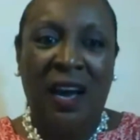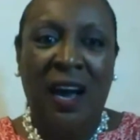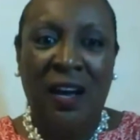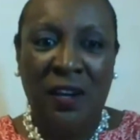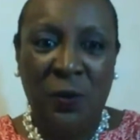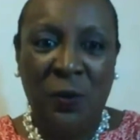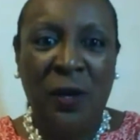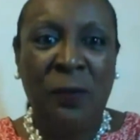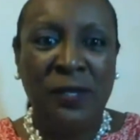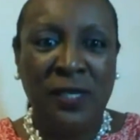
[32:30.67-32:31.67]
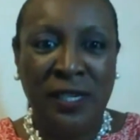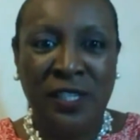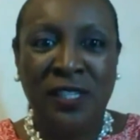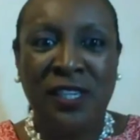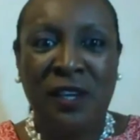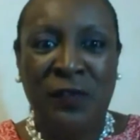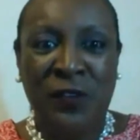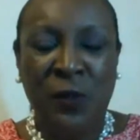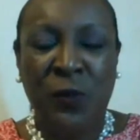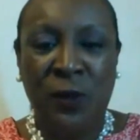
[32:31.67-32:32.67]
How do you want to present yourself to the
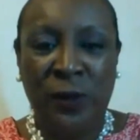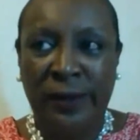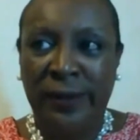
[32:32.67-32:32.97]
world?